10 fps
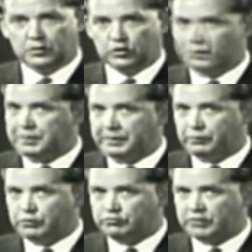so that
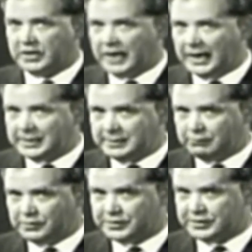people wouldn't regard
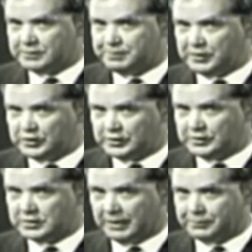him with suspicion
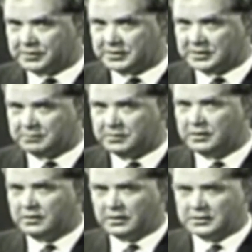and skepticism
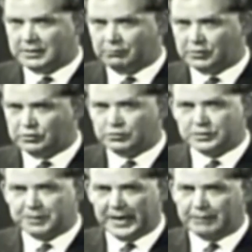as someone who
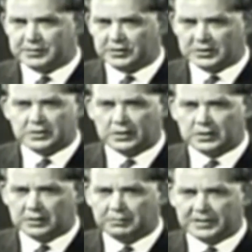was perhaps just a
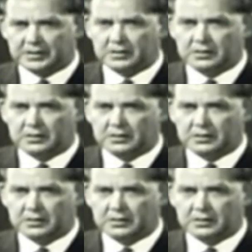little bit,